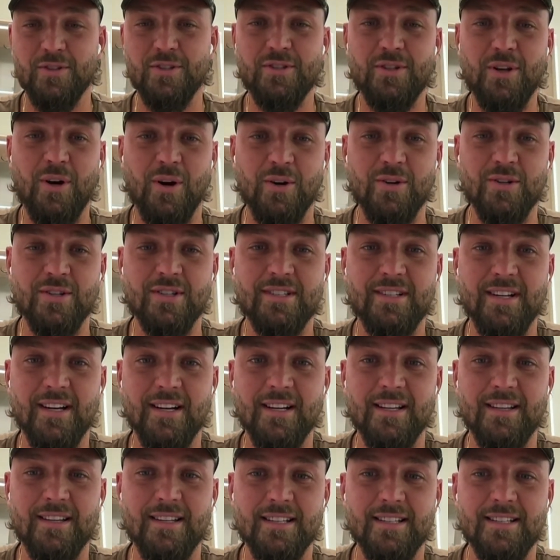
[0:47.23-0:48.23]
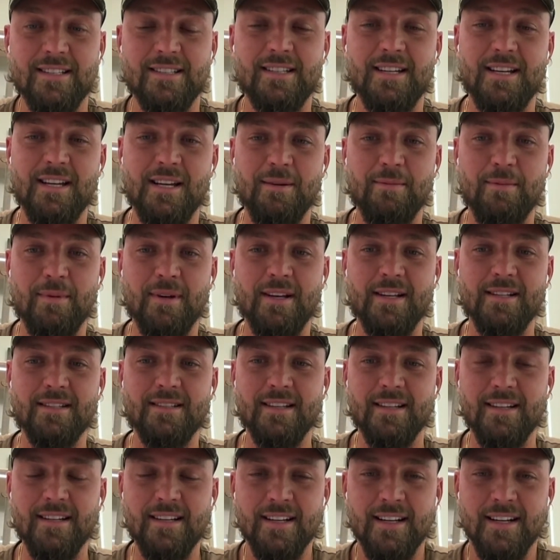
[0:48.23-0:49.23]
star-studded this team is,
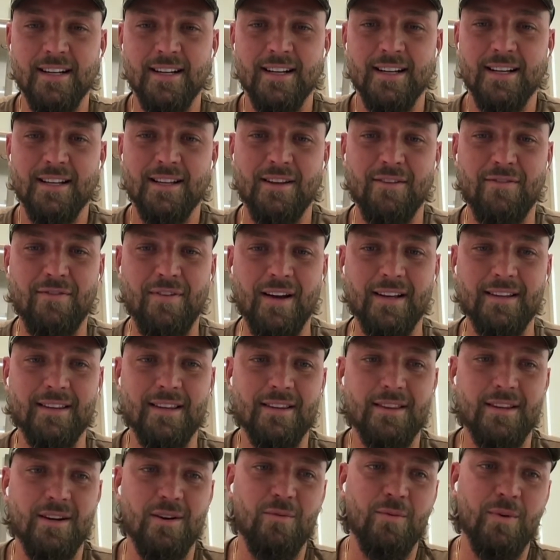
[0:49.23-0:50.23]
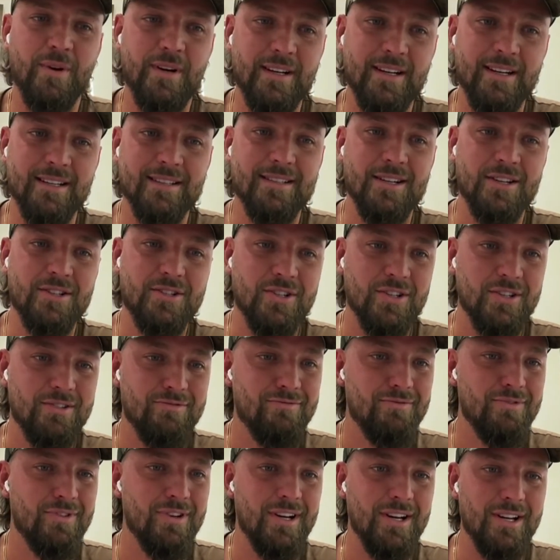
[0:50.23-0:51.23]
and the fact that they're winning at such
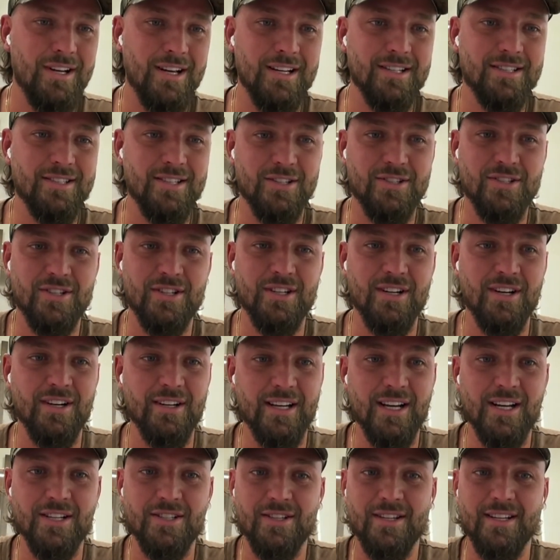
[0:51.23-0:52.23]
a young age.